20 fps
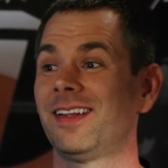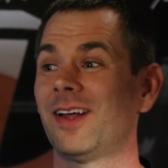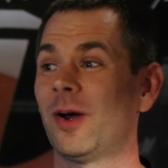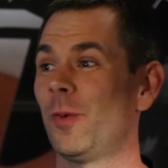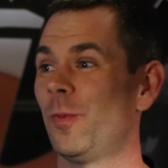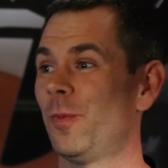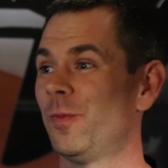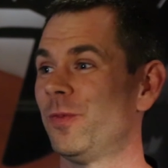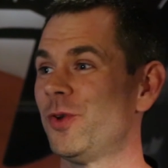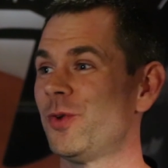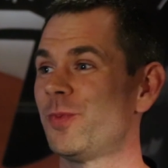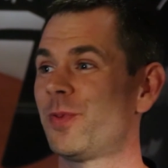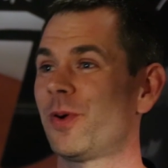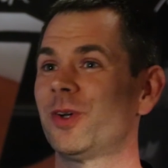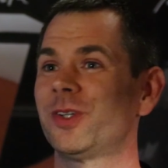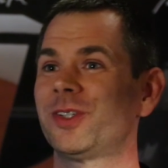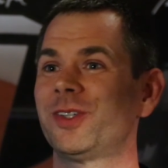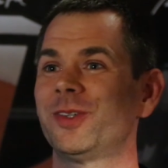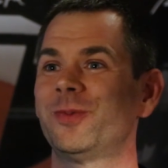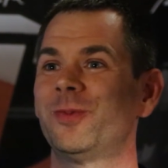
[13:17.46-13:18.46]
oh, new
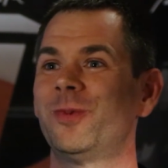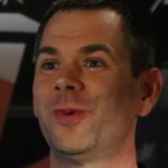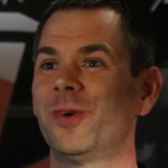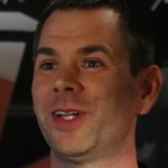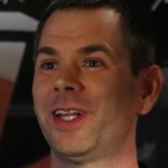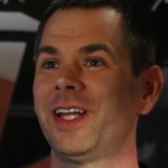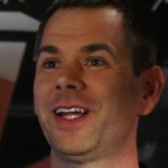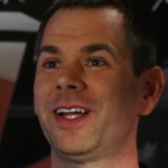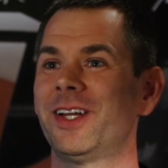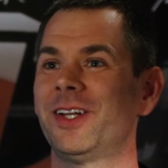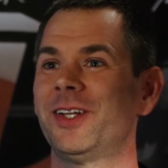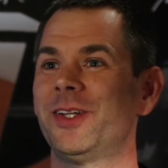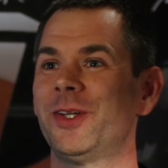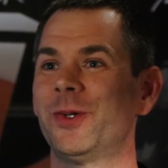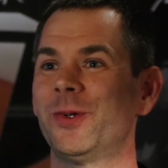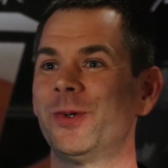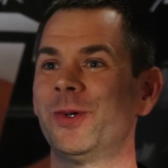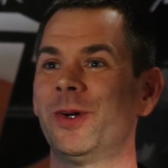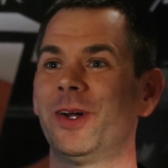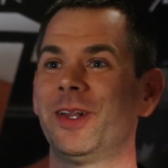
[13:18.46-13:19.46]
person, what are they gonna
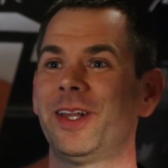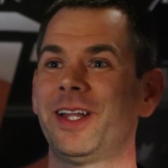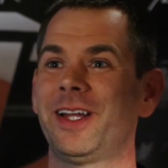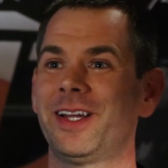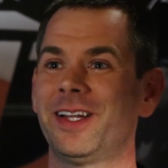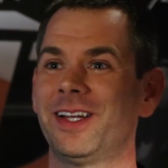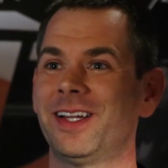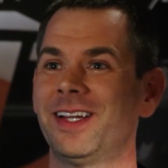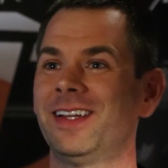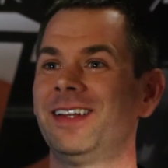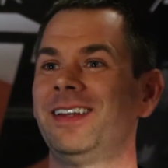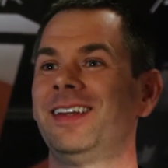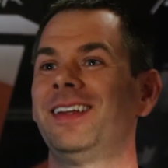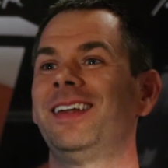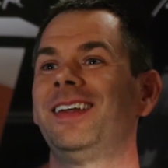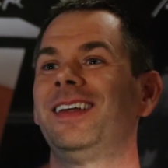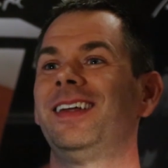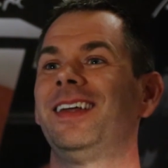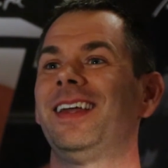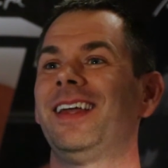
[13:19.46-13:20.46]
do? Are they gonna,
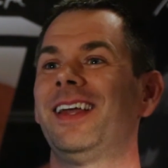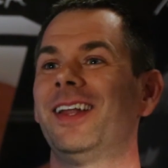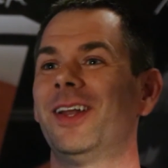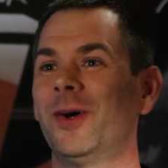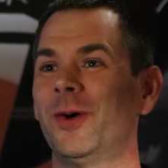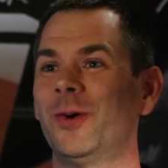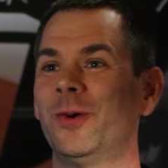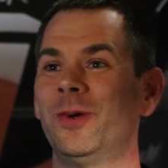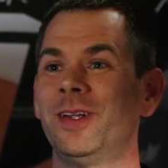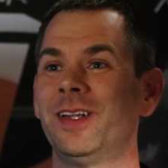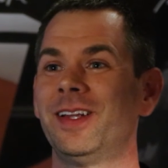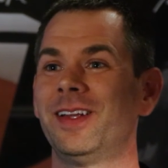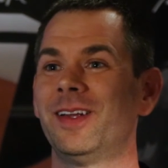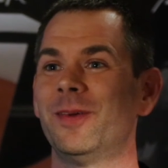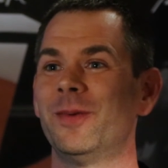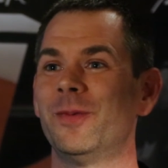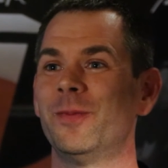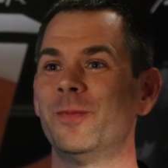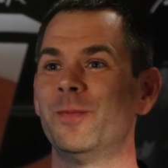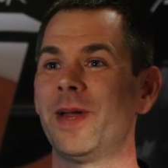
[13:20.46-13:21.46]
you know,
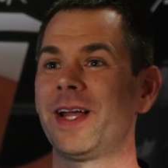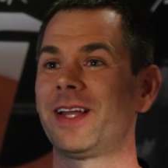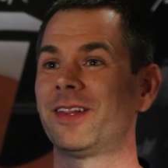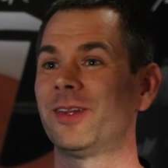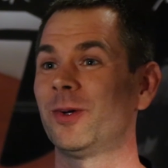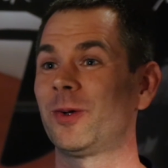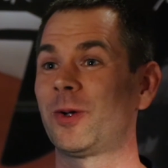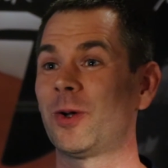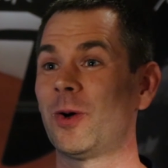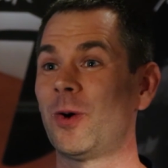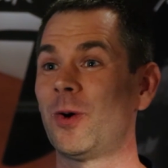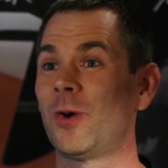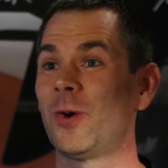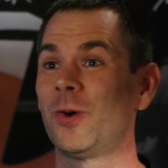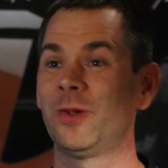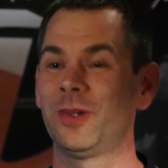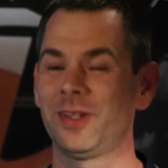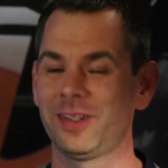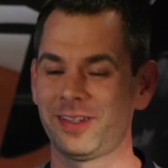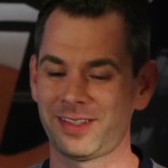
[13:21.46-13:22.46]
make their
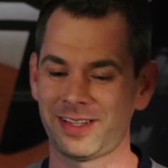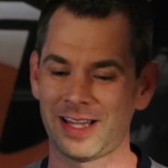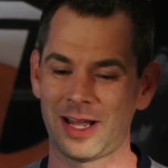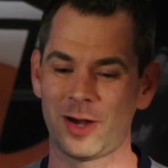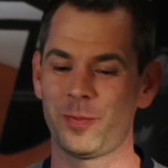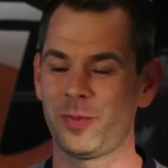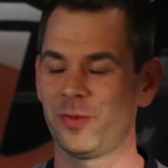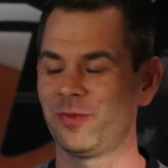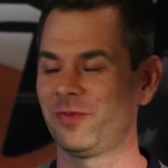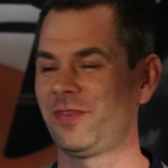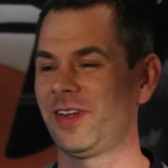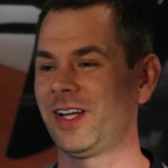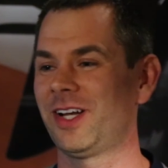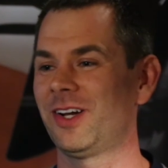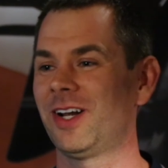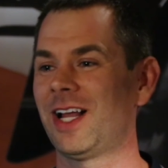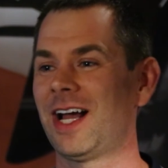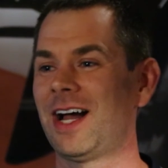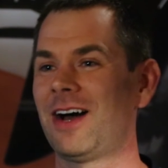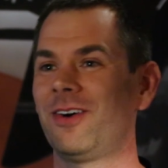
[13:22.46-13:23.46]
goal, help them figure
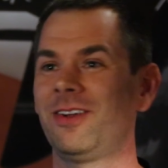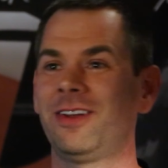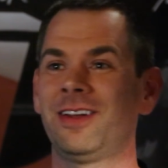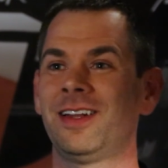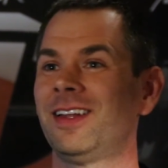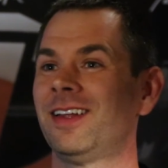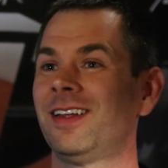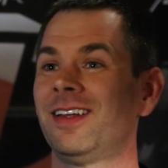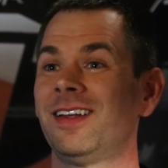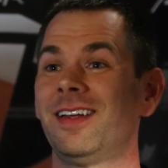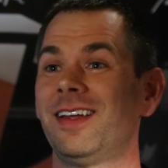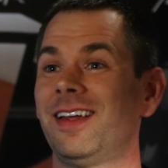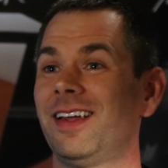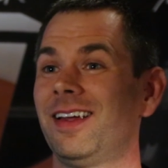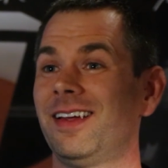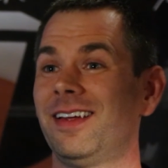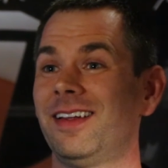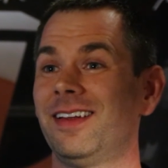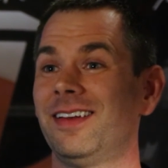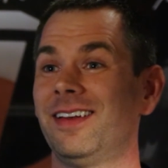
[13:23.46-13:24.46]
it out
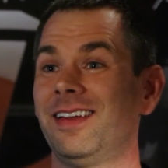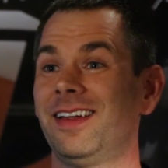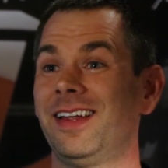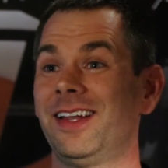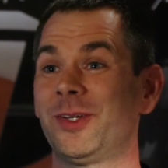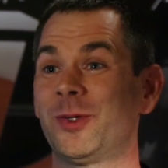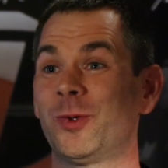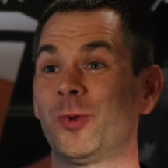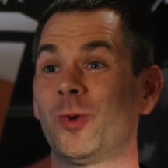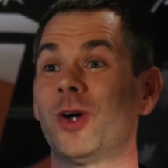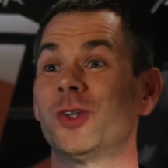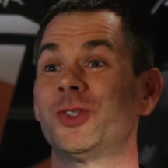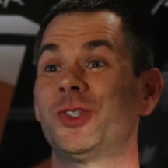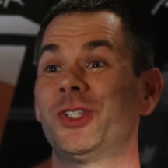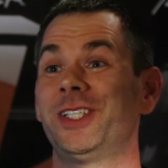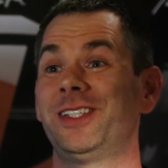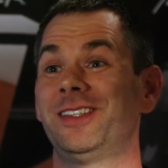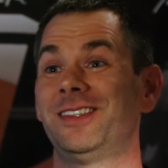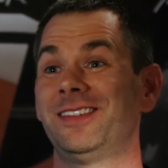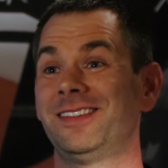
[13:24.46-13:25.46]
and crush
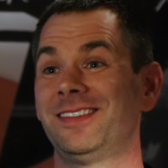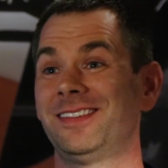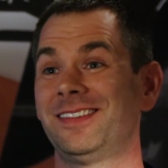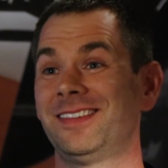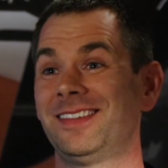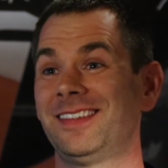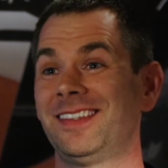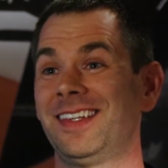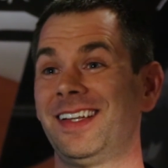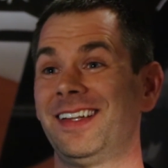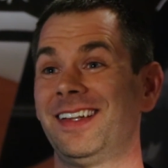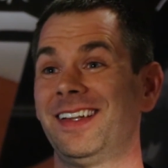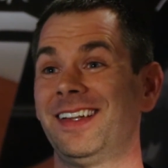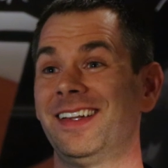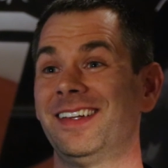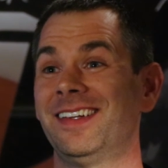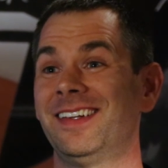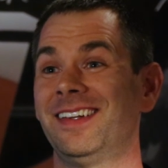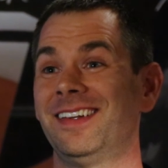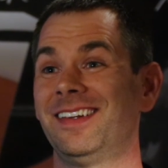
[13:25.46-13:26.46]
it, and
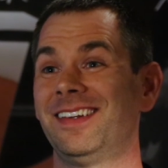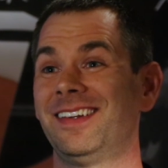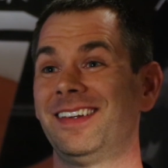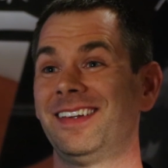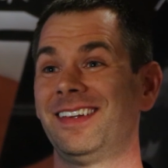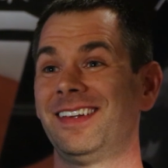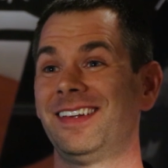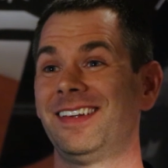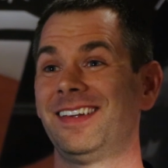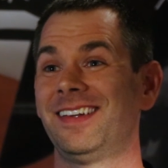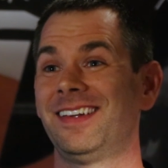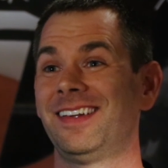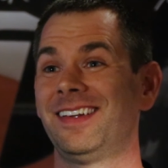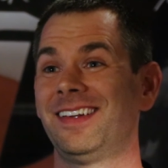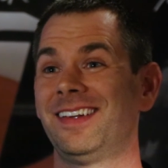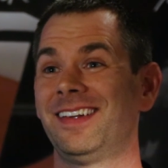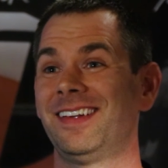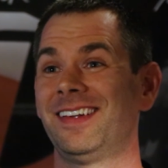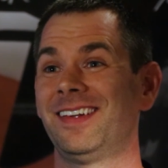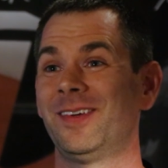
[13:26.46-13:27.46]
then
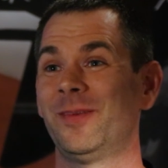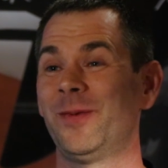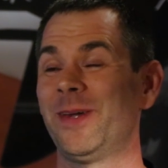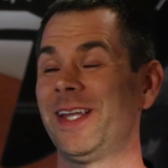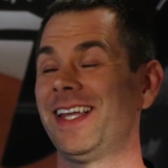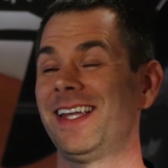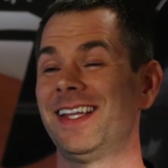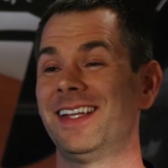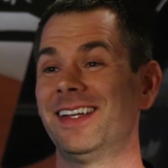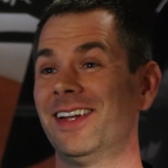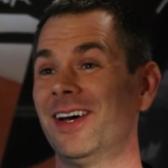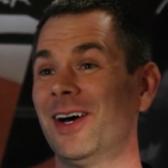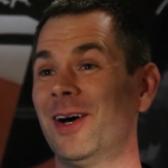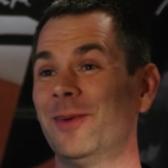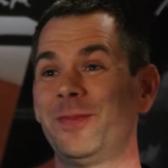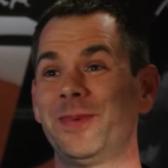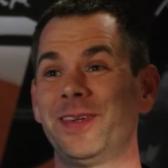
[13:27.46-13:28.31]
we eat it up.